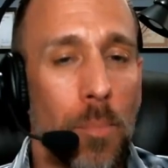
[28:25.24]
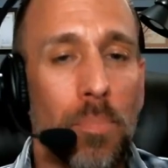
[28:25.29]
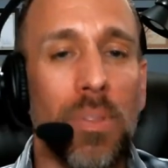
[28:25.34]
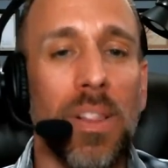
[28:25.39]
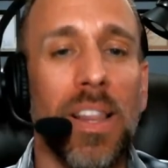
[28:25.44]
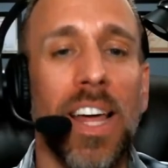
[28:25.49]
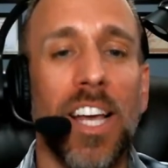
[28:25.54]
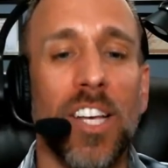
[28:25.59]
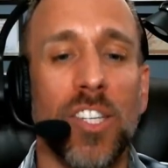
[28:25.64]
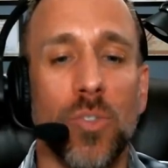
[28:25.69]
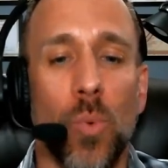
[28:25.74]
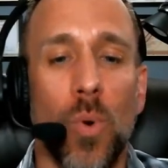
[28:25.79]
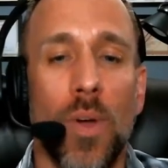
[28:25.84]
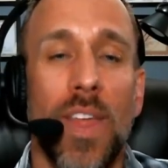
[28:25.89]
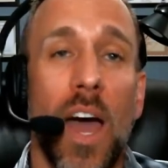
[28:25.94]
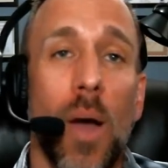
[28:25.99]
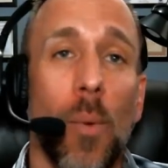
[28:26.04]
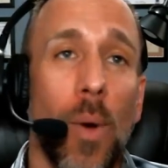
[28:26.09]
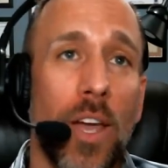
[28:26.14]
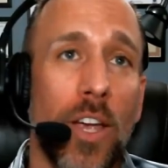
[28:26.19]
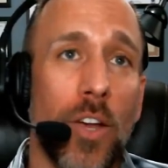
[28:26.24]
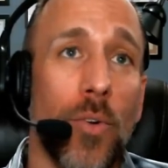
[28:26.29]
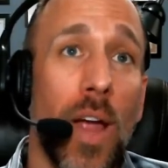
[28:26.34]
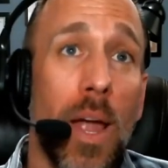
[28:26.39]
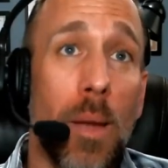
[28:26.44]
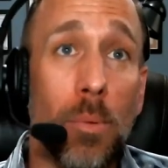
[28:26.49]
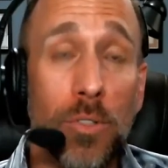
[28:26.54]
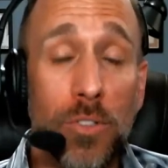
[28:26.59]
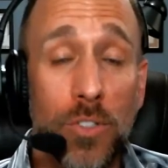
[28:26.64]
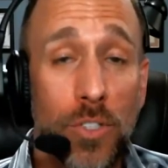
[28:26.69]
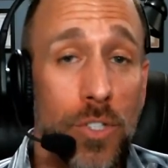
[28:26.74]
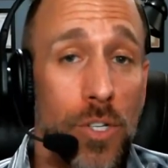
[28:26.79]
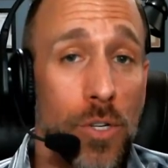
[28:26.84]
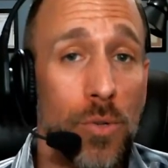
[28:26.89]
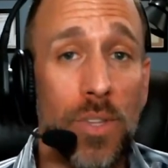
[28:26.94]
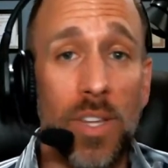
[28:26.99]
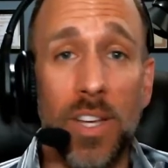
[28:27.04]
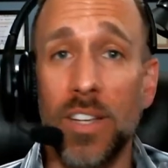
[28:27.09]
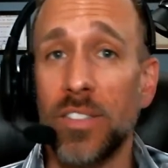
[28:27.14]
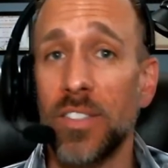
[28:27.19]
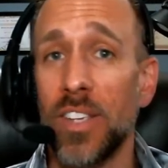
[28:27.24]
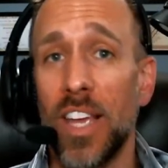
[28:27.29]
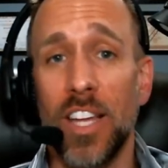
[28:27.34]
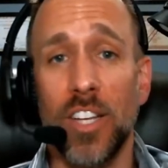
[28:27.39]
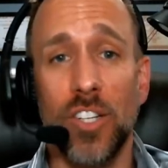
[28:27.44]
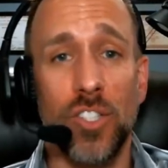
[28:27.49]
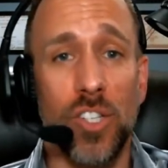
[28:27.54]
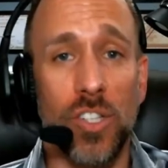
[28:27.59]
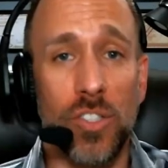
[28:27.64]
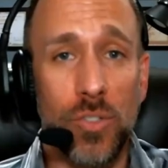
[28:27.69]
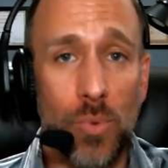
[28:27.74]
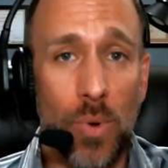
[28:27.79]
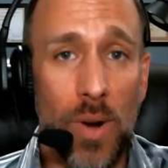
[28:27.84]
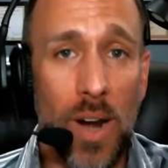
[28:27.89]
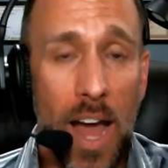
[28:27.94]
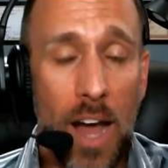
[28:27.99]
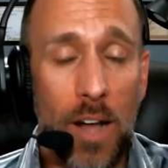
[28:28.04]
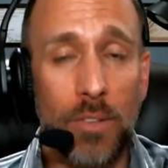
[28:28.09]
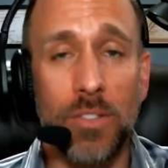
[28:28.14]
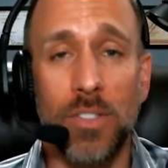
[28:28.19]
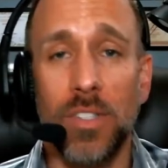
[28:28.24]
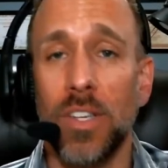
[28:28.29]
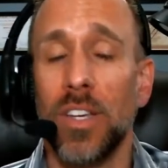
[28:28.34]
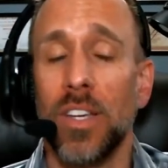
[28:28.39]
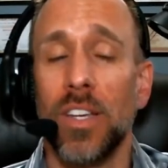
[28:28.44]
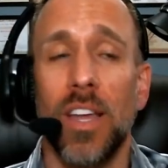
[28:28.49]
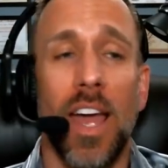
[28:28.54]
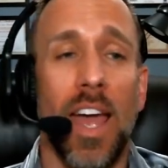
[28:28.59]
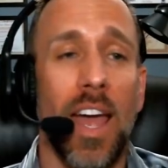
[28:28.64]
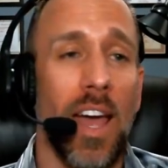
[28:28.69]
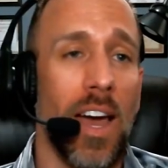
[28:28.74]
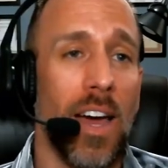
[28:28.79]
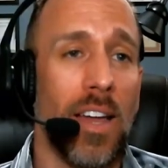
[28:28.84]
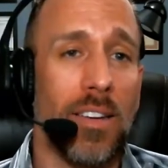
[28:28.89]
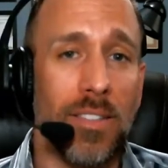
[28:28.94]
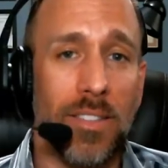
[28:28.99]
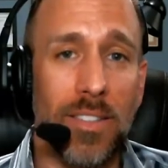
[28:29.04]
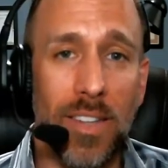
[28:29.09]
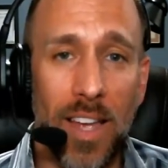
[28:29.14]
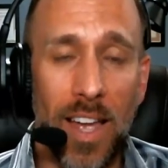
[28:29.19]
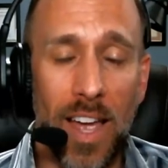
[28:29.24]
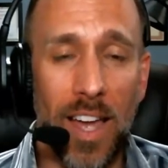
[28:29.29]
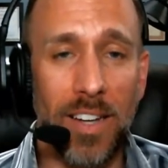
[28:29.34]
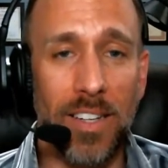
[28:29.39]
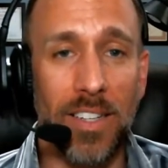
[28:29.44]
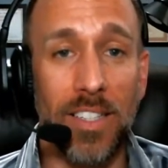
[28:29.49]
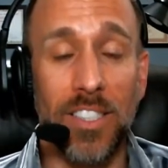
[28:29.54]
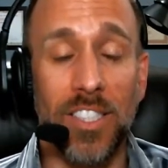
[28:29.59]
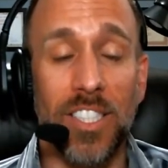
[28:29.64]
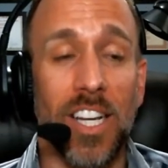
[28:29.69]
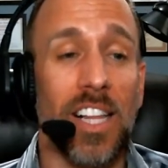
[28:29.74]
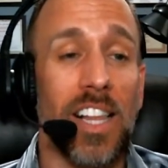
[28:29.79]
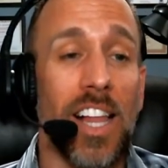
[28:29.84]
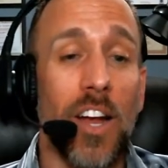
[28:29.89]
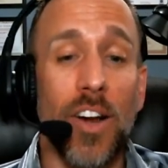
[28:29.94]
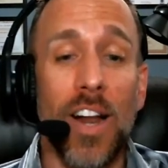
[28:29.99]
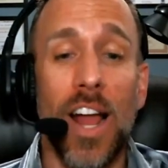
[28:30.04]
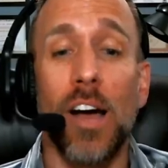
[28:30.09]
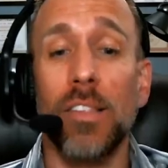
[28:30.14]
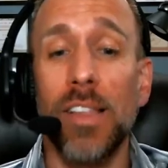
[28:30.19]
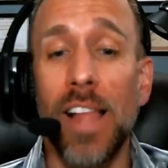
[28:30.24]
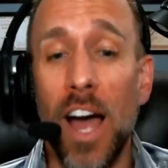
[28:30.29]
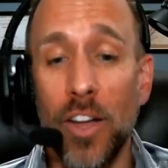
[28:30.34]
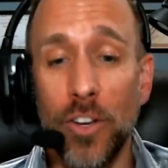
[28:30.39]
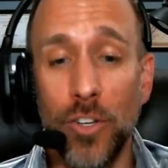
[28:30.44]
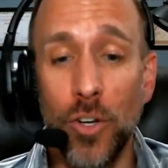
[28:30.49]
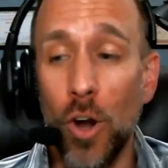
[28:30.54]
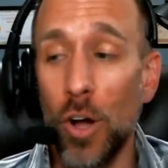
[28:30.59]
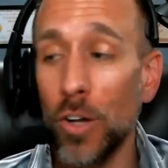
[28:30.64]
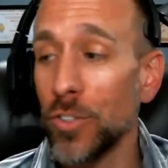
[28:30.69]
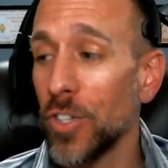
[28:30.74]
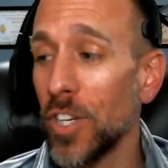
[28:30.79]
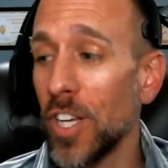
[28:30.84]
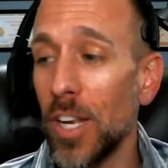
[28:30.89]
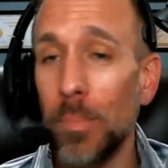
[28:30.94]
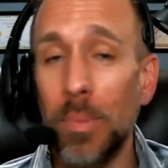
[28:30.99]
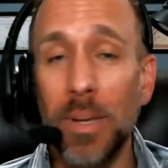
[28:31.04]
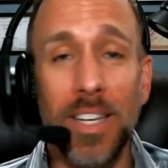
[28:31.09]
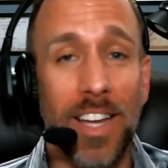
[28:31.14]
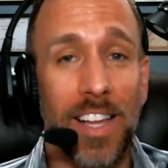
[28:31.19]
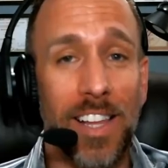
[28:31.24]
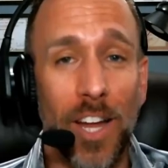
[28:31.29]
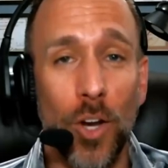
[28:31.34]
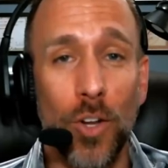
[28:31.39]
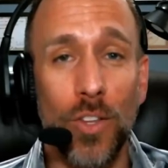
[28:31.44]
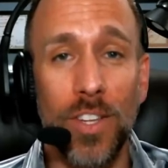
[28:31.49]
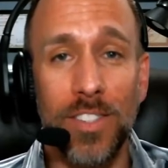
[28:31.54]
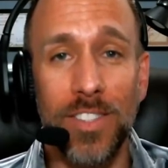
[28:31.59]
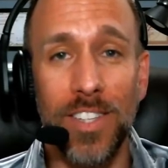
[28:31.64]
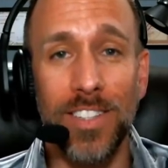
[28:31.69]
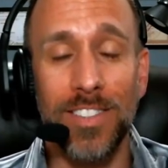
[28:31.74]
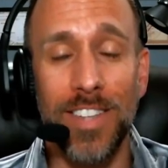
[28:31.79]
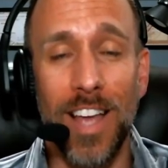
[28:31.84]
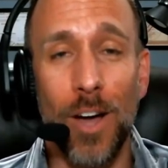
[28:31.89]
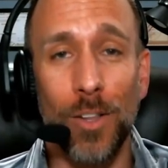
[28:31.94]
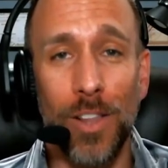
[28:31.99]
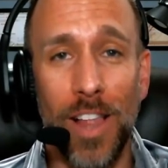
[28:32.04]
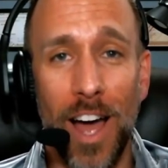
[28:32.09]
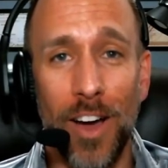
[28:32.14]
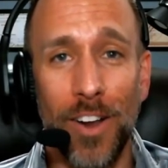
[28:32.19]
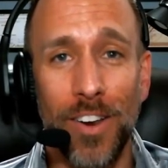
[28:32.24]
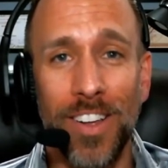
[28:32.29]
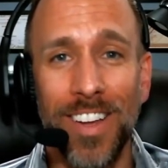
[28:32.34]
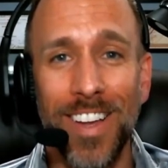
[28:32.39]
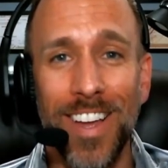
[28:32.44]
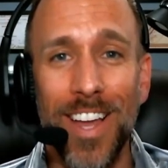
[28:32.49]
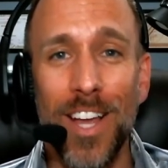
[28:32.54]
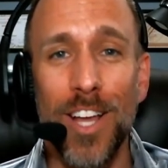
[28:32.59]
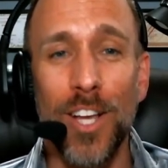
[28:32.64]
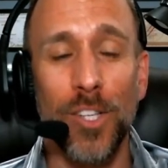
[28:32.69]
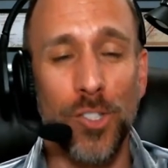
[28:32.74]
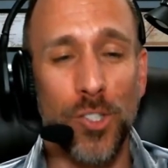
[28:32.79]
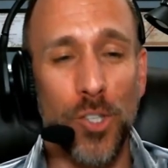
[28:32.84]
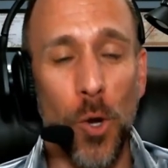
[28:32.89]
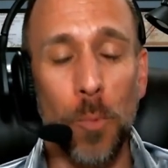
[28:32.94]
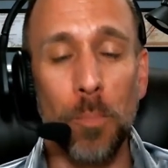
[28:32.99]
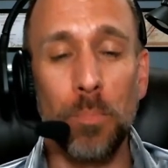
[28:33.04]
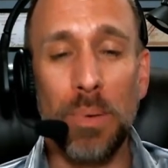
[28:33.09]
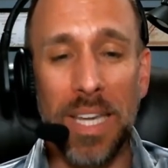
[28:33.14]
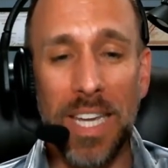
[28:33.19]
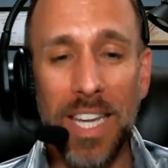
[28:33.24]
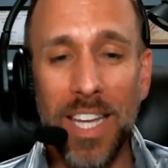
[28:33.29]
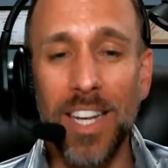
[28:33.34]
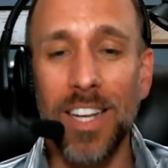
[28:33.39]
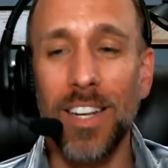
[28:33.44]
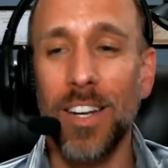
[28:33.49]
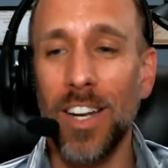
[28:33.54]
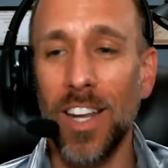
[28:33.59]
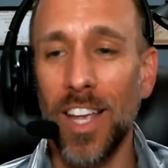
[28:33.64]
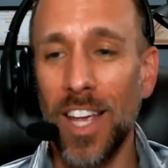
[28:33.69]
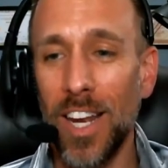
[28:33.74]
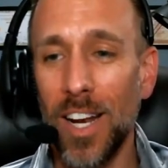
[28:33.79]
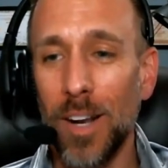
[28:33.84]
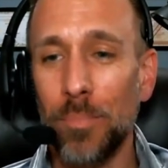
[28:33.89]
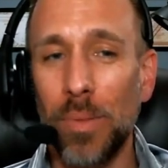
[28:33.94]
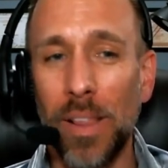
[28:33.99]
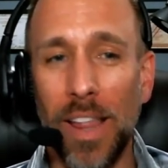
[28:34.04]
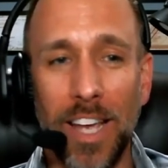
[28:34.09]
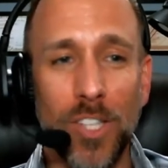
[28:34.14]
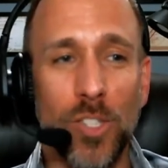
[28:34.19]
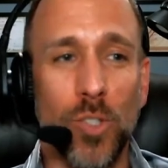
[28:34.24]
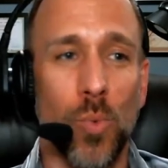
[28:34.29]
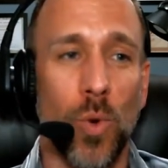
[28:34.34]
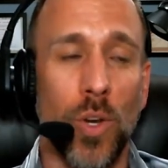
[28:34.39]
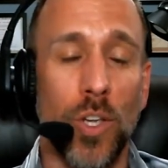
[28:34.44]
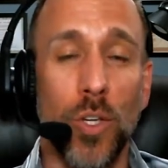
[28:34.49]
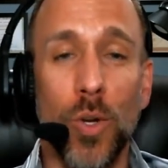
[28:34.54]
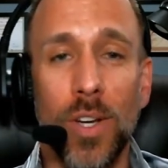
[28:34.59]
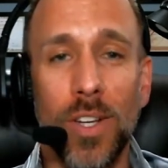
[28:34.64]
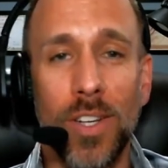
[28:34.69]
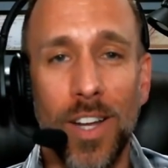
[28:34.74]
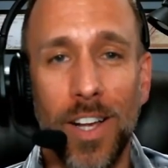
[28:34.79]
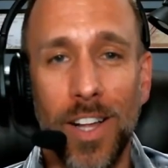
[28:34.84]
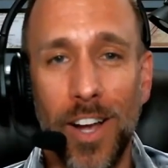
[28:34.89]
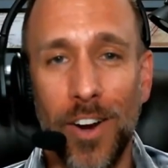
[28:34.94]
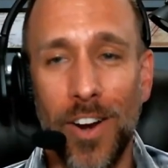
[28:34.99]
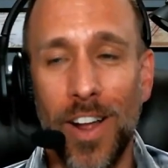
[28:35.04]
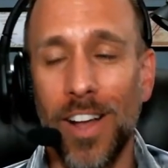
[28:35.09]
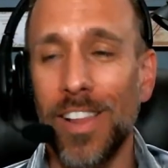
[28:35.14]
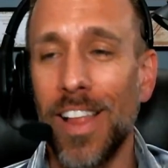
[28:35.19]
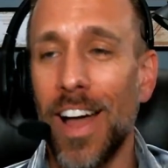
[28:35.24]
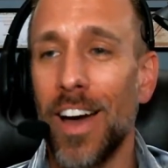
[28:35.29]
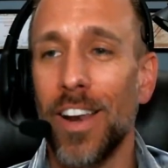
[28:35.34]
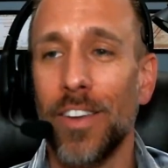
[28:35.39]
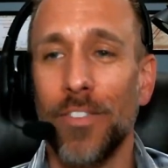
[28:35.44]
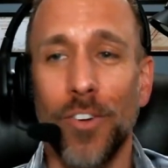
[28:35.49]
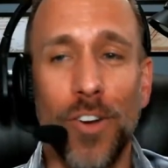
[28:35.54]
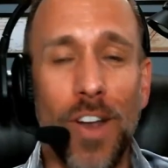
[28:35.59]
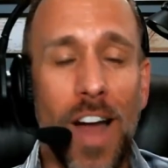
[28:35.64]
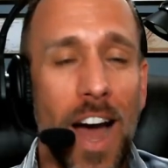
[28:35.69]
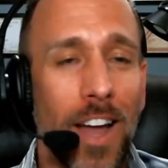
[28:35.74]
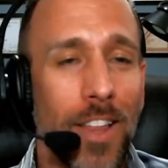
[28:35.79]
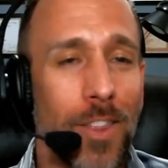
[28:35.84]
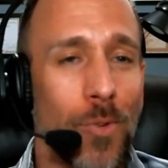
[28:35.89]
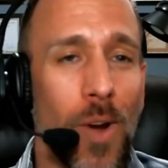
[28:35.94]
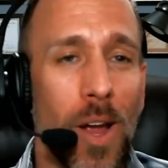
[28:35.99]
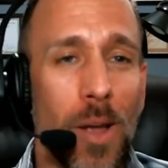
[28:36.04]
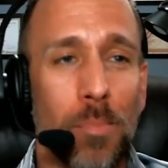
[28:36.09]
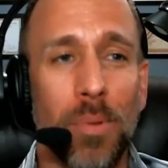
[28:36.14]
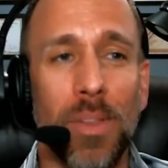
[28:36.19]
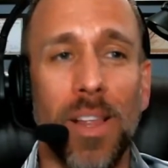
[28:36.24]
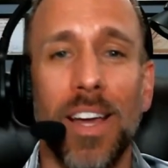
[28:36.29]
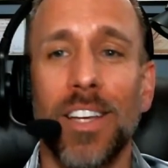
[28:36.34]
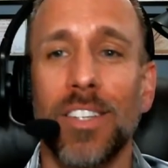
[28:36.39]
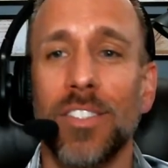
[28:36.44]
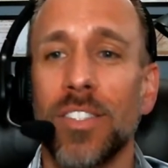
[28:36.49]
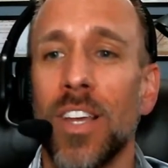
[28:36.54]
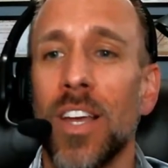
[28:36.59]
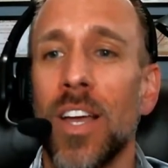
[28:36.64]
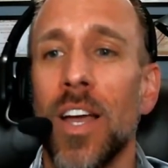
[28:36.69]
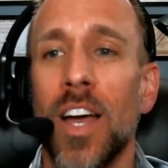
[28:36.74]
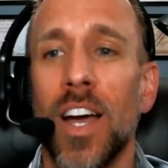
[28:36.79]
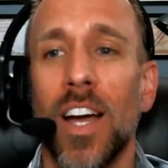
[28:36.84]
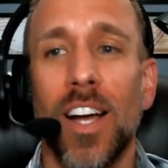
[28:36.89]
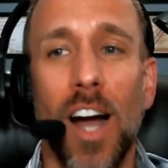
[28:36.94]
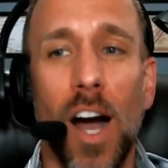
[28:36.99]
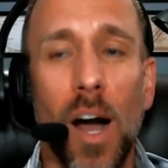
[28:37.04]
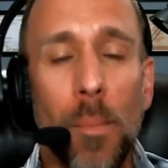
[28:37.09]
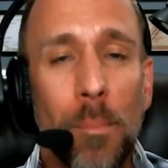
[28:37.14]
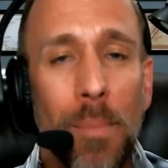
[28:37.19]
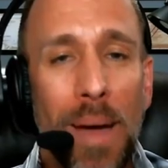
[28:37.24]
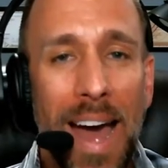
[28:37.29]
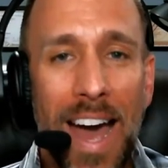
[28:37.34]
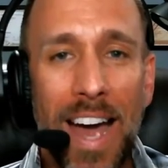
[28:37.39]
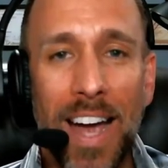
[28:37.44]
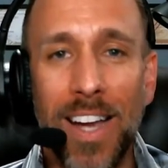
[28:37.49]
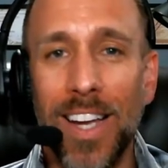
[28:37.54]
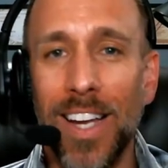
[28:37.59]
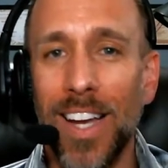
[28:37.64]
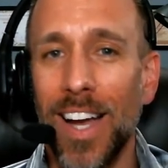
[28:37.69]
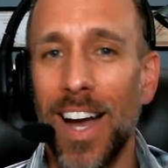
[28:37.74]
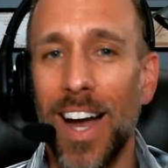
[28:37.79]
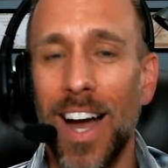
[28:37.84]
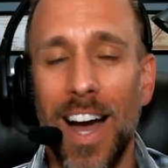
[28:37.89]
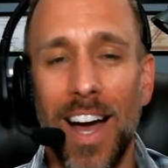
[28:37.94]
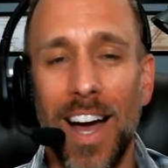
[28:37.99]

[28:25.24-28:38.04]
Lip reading: place where that way you're able to do this and just renounce it and declare it out loud. You're also going to be declaring these things out loud. So be in a place where you can declare it out loud. If you're not in the right place, come back,